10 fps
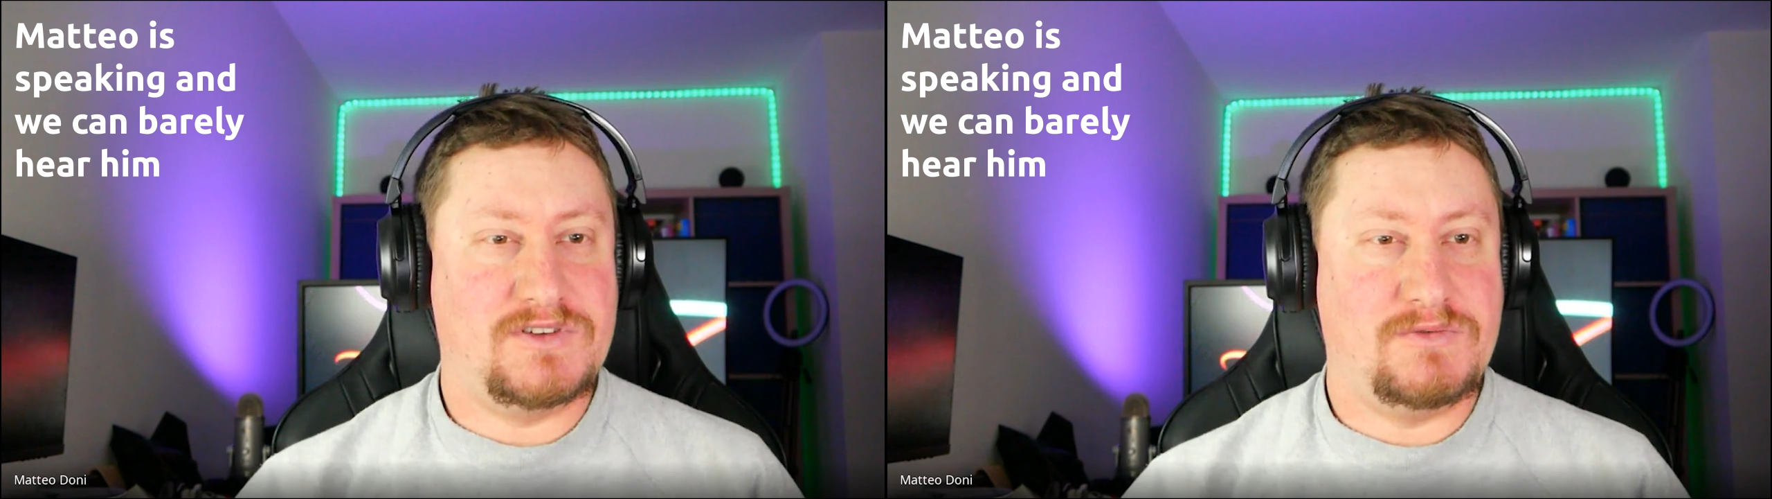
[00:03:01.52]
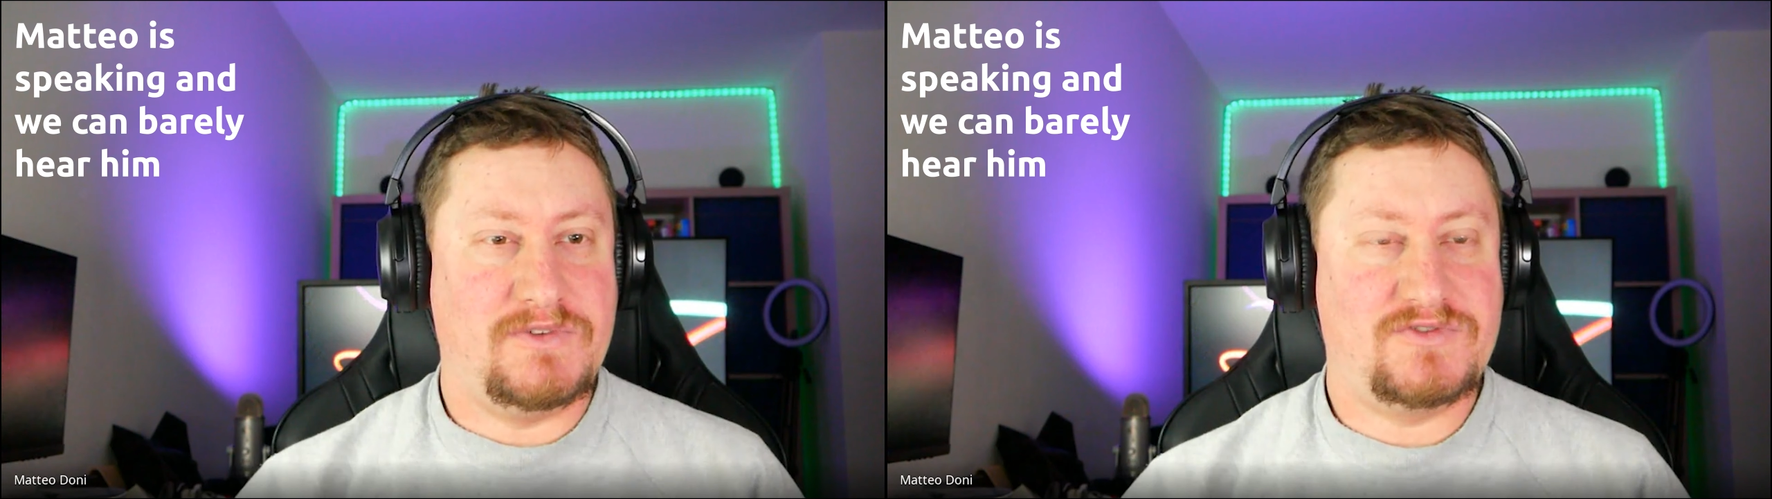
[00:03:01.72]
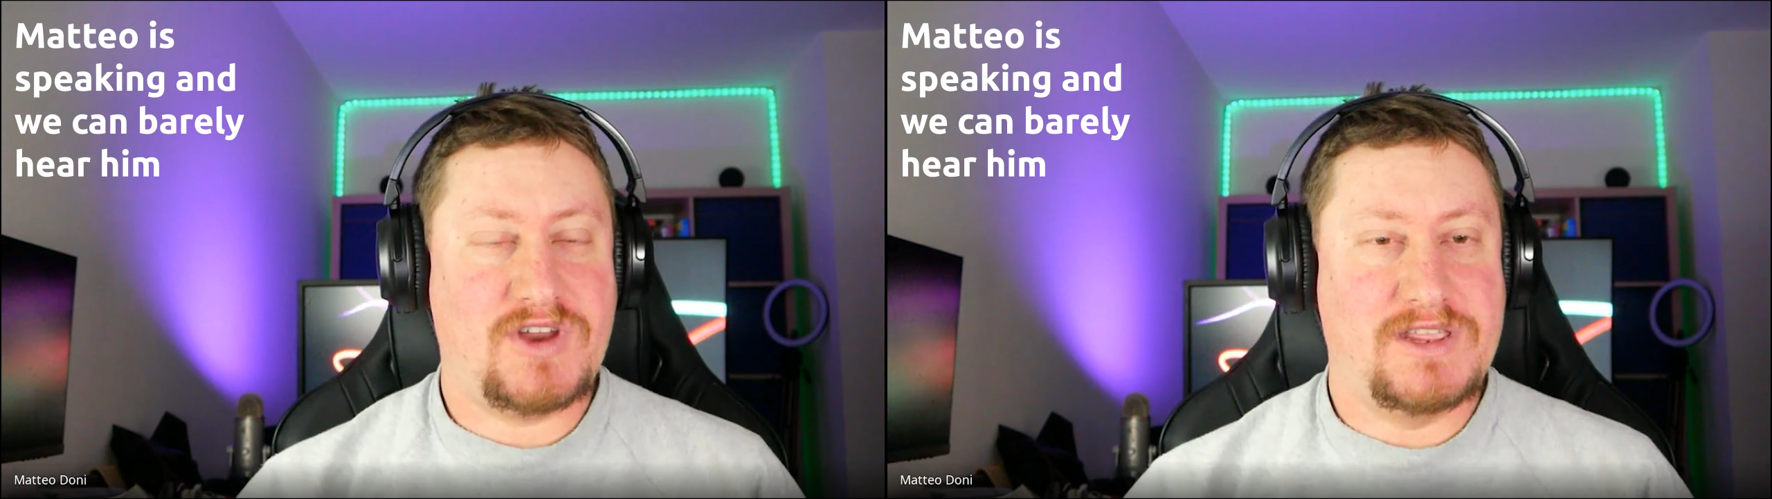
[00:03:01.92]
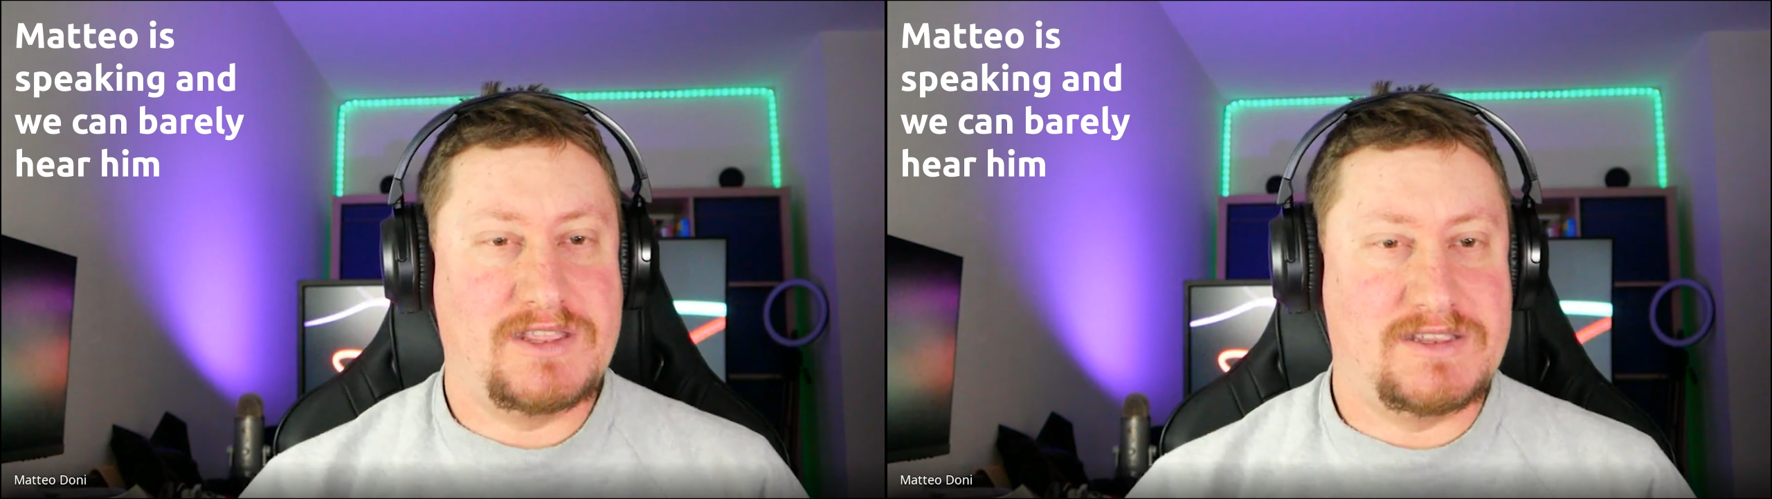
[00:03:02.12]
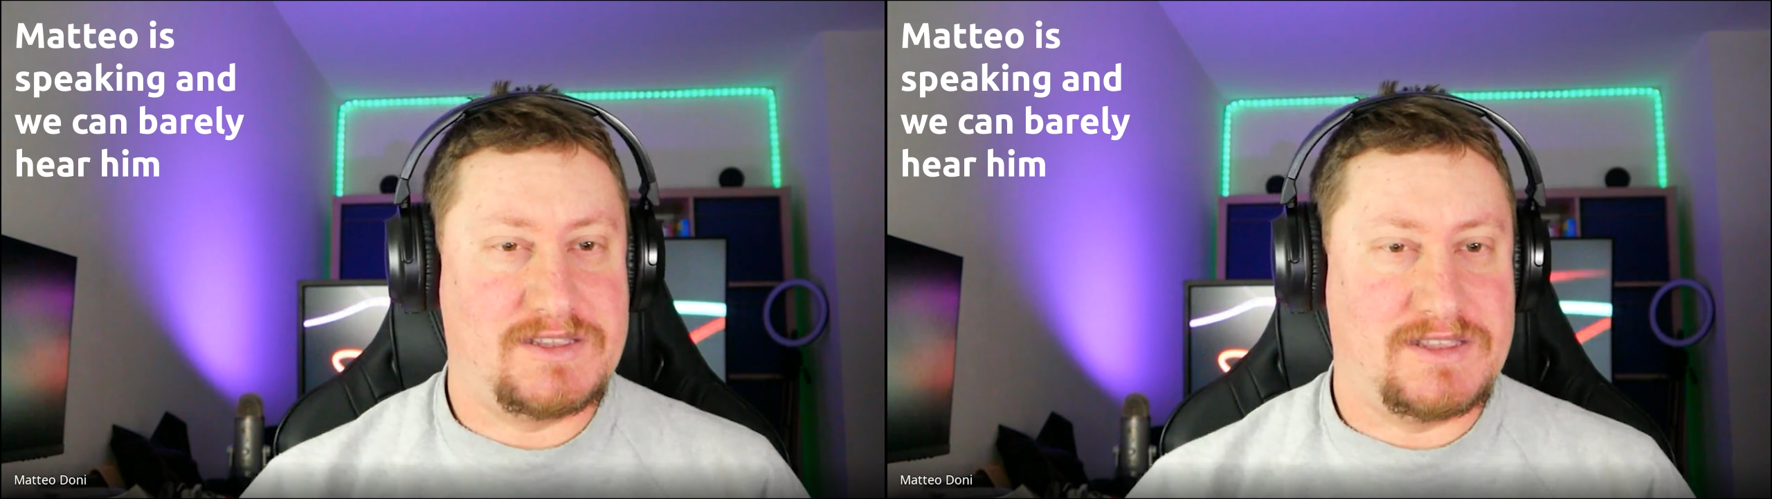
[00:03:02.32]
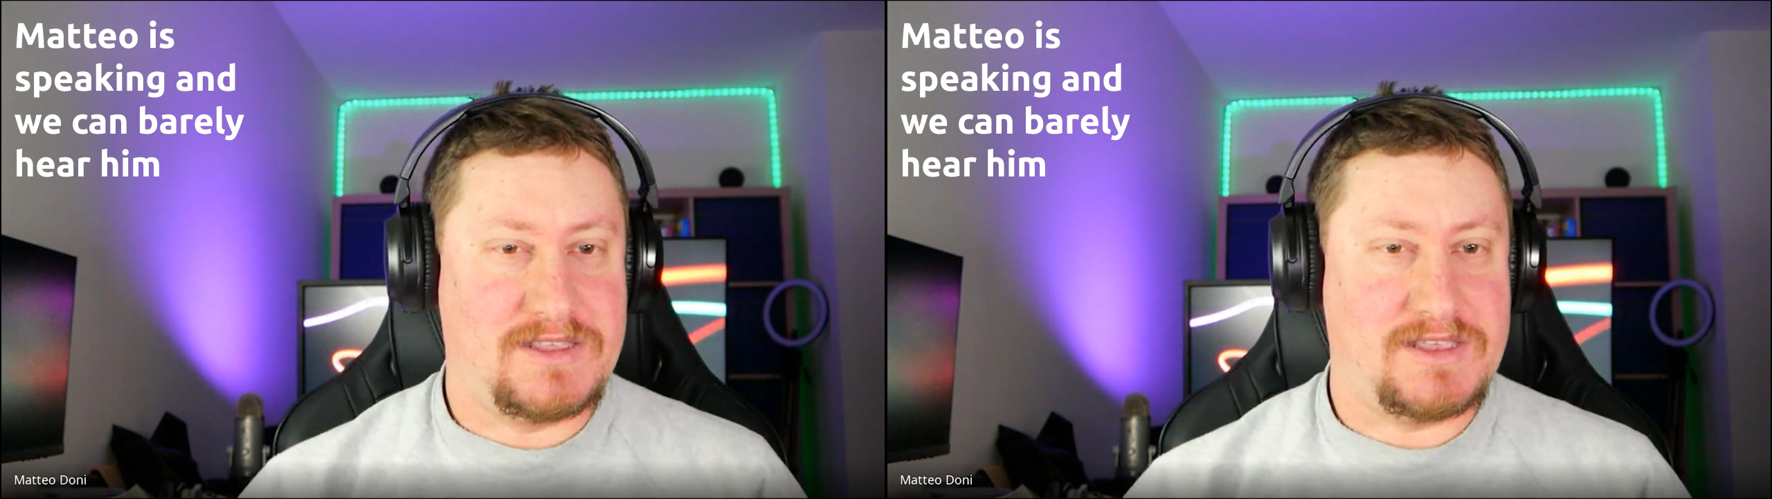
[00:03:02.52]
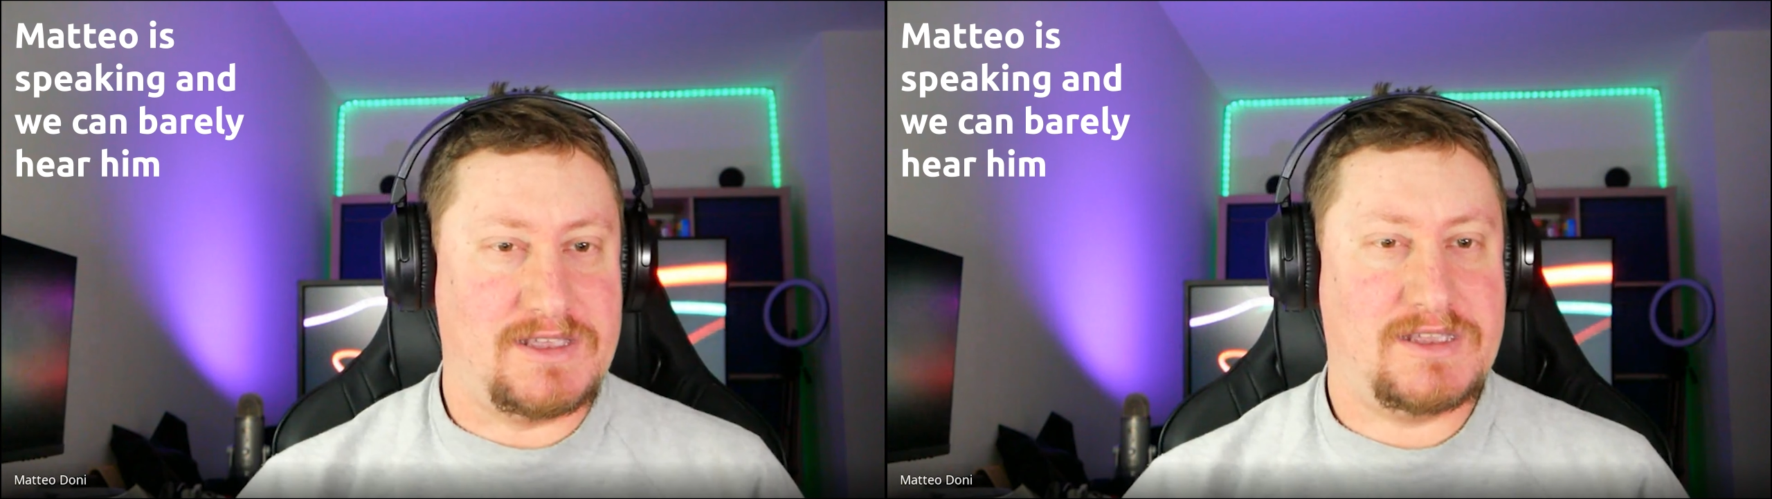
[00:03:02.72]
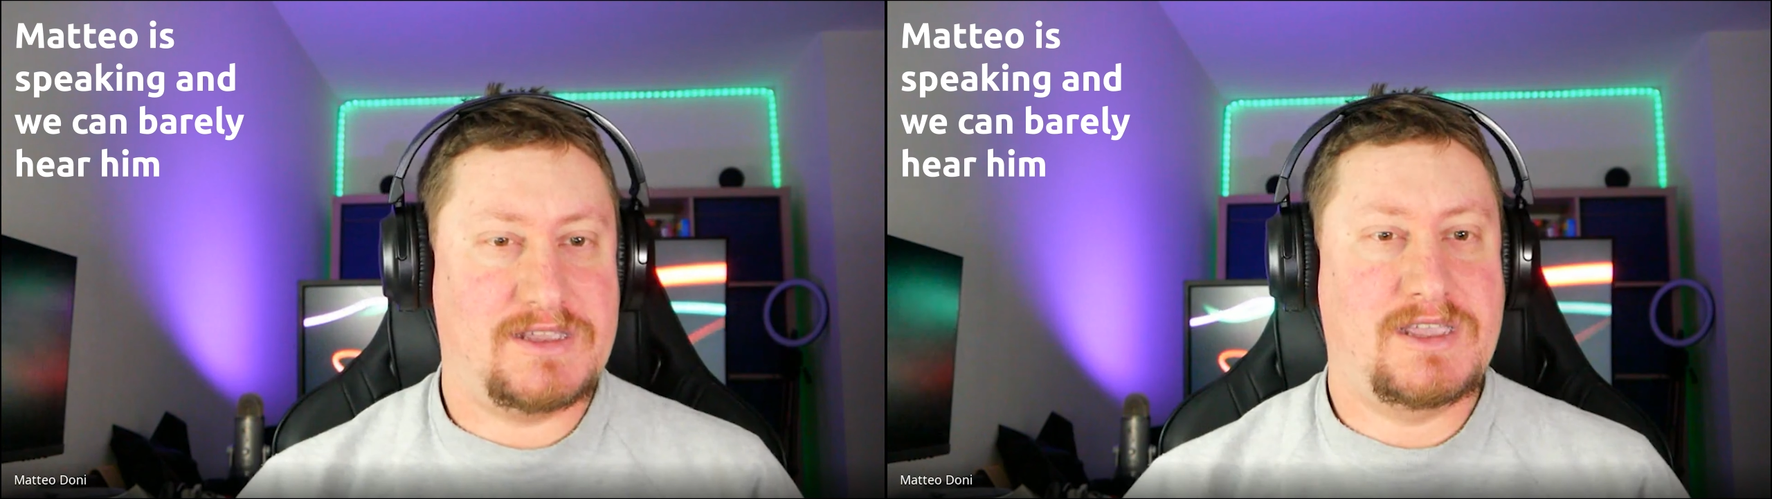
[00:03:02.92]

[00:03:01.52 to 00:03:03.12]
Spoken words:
we tried the